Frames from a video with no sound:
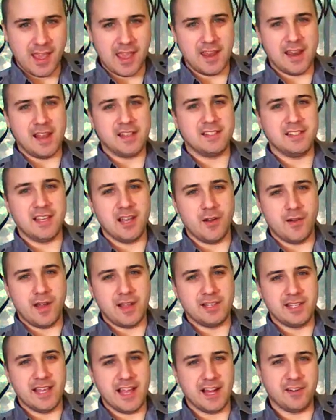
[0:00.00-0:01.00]
And I'd say,
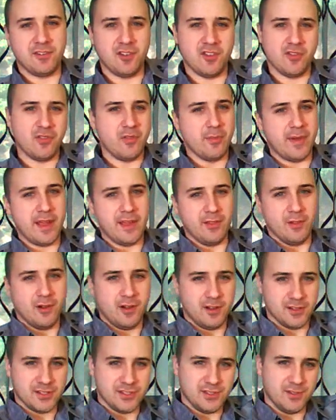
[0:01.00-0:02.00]
I attack with my
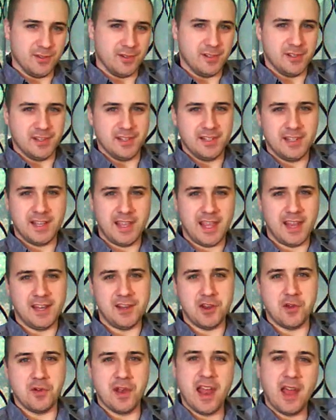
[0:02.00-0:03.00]
long sword,
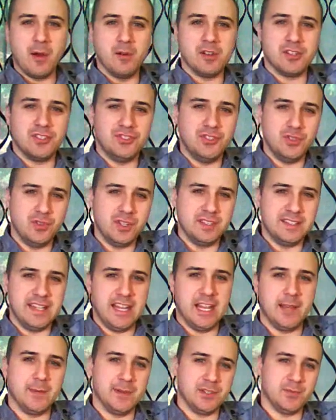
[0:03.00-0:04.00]
and and I would just do the
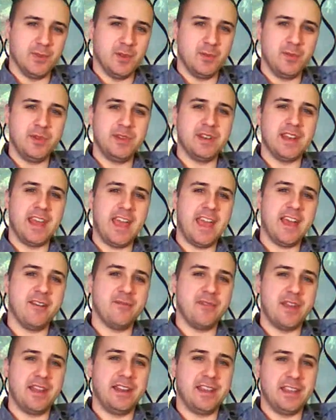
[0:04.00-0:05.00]
damage, but we didn't
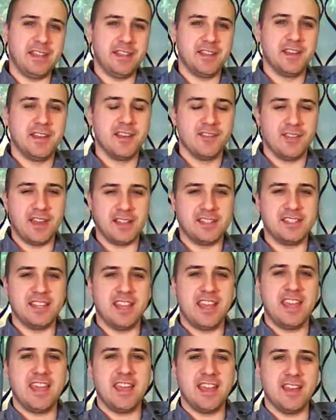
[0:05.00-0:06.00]
have any
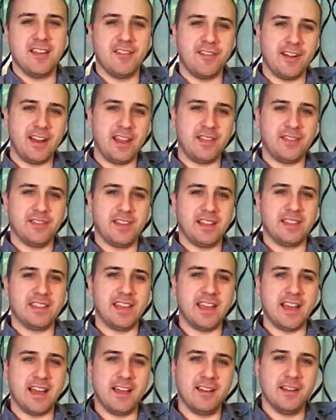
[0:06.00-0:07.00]
to hit or anything
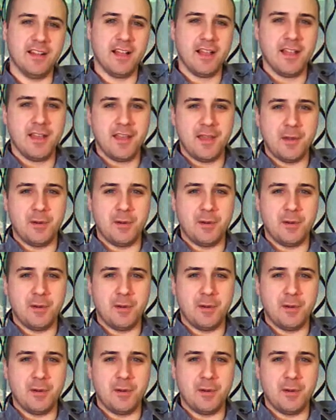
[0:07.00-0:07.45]
like that.